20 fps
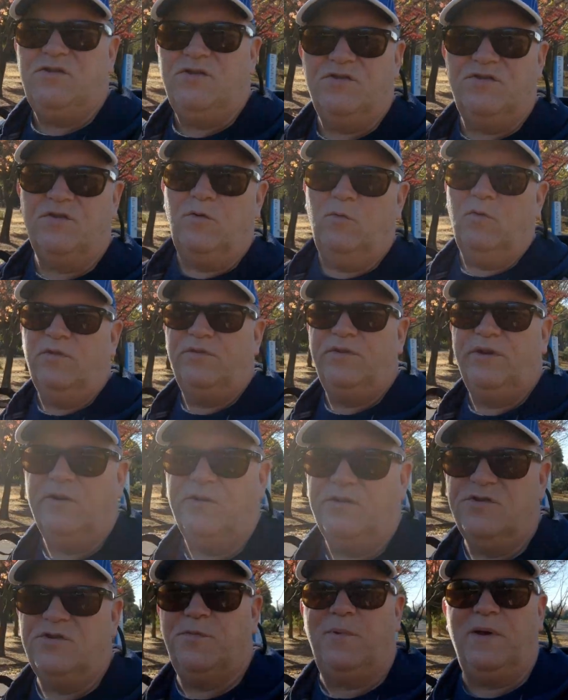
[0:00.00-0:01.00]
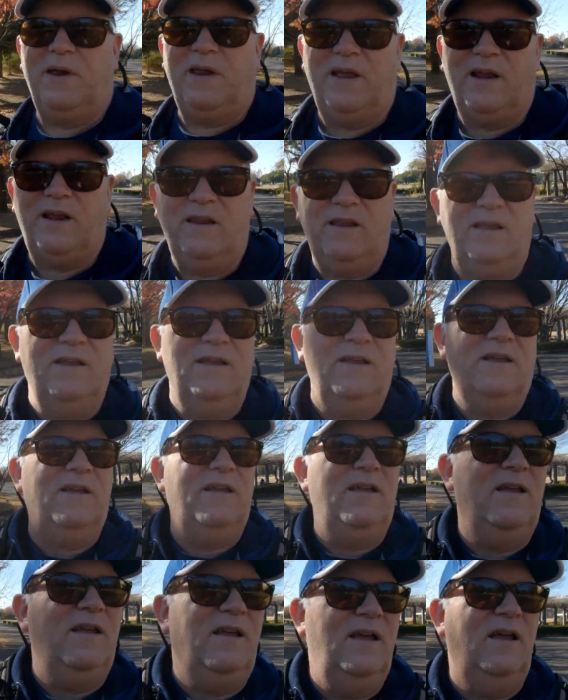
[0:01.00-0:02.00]
schools here in Japan,
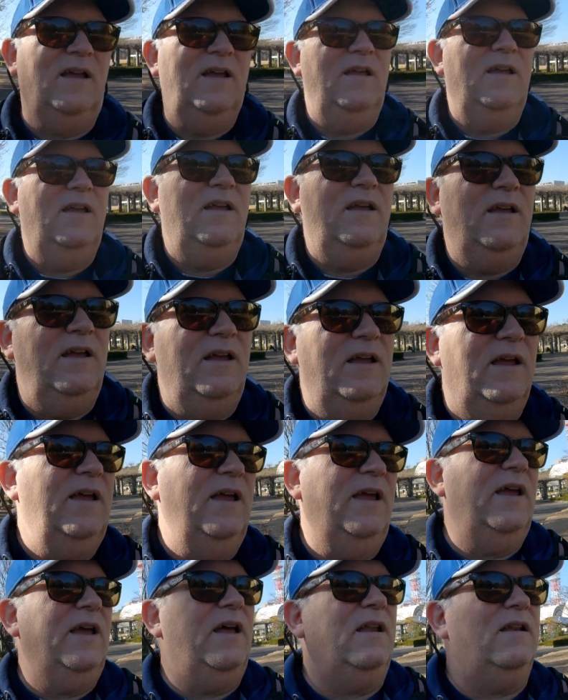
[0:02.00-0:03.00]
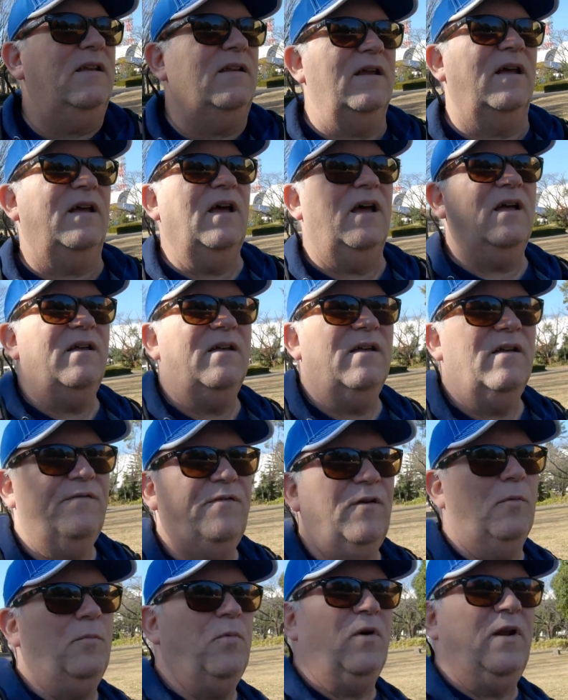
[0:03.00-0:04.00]
and I'm
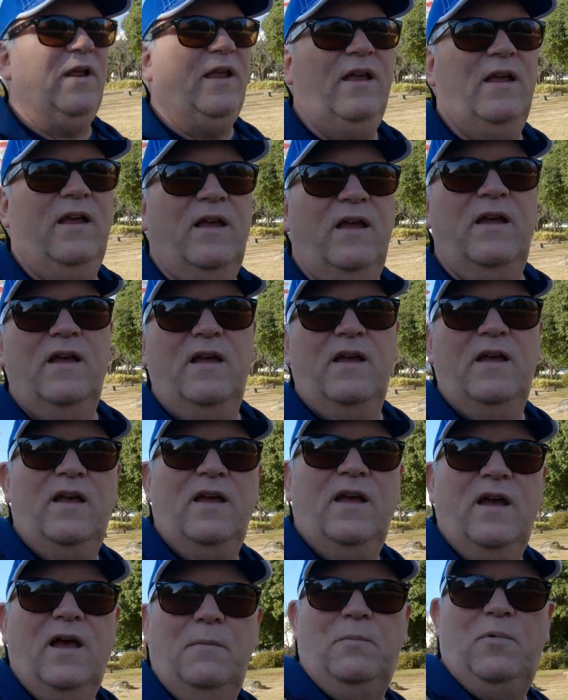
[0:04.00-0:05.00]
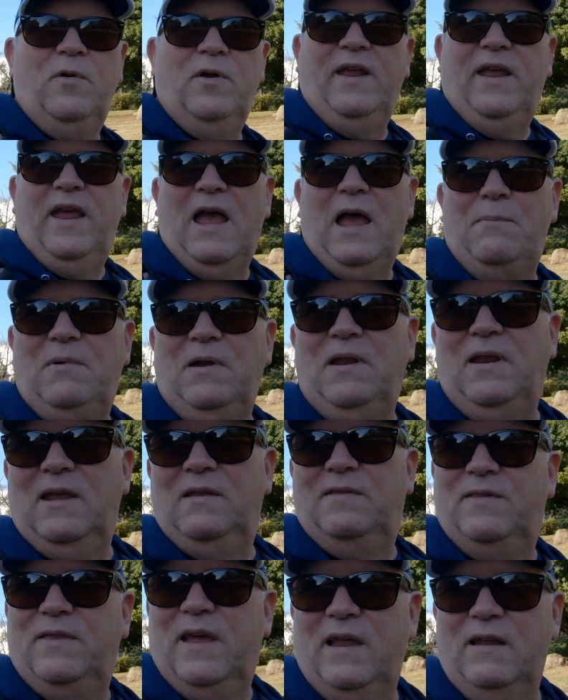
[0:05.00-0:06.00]
pretty happy to
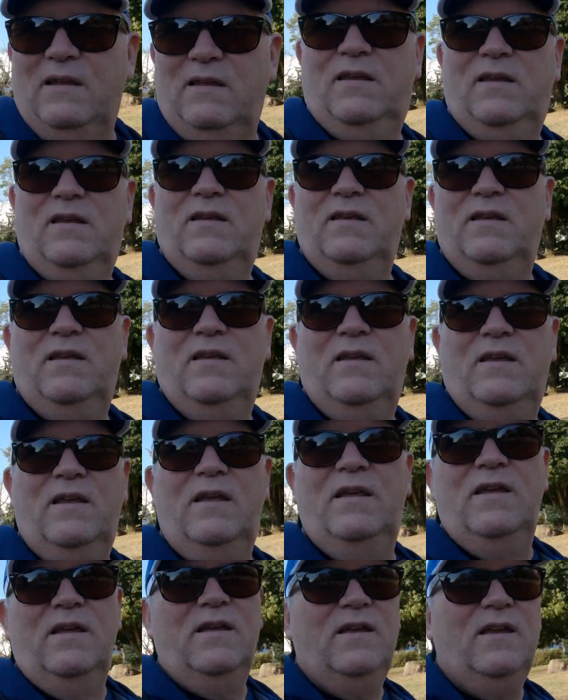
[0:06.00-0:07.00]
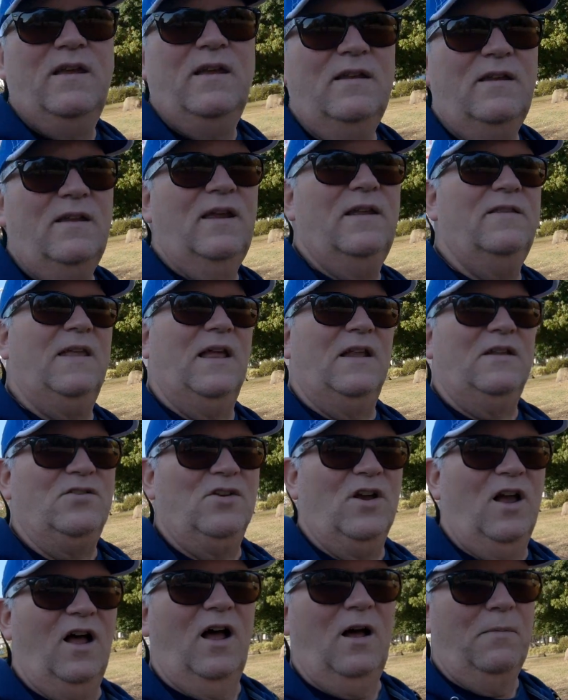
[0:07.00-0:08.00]
get that
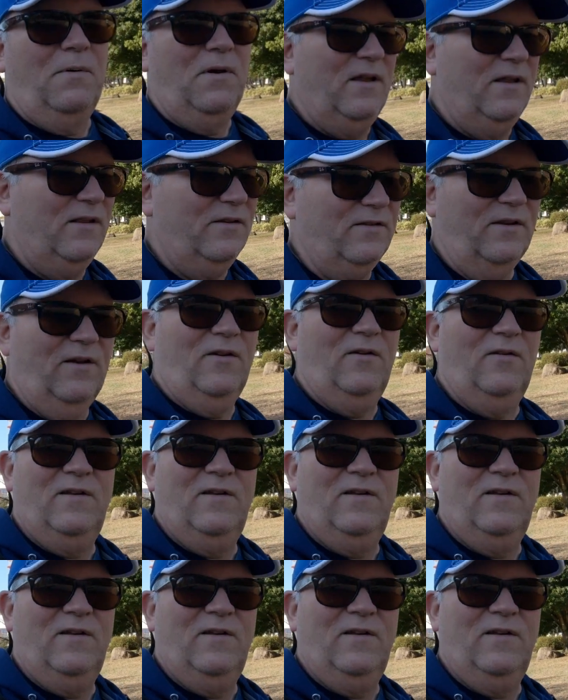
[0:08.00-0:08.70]
job. So